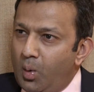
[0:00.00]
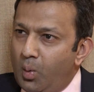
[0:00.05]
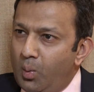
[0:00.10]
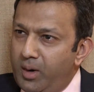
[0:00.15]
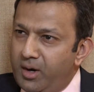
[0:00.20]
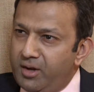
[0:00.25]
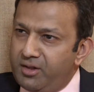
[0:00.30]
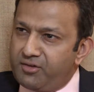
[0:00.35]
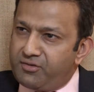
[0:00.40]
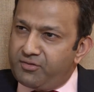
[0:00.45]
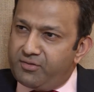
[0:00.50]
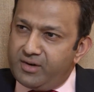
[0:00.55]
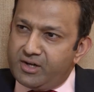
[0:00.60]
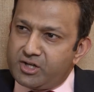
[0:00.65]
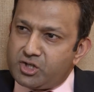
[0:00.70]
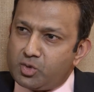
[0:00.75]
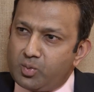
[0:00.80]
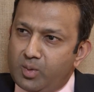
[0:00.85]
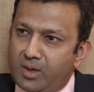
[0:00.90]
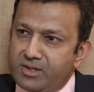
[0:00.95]
we are the
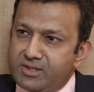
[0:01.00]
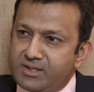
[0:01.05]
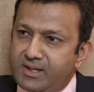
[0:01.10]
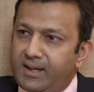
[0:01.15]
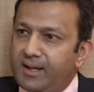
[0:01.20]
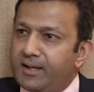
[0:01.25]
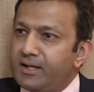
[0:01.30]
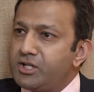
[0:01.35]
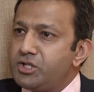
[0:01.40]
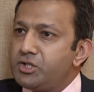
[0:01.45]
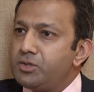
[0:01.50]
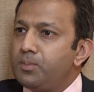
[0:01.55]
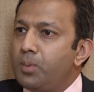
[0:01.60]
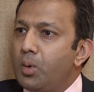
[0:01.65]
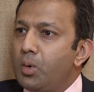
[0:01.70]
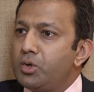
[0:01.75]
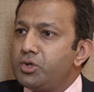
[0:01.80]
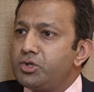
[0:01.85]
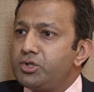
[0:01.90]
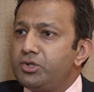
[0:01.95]
first ones to get
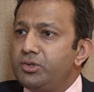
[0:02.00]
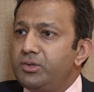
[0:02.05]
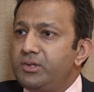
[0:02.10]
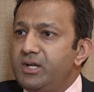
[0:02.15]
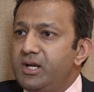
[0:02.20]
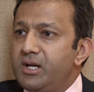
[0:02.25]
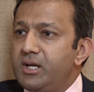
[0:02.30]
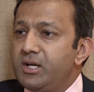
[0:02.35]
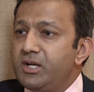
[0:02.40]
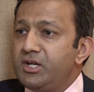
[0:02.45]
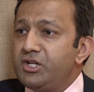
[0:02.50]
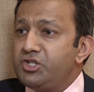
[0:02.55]
exposed to the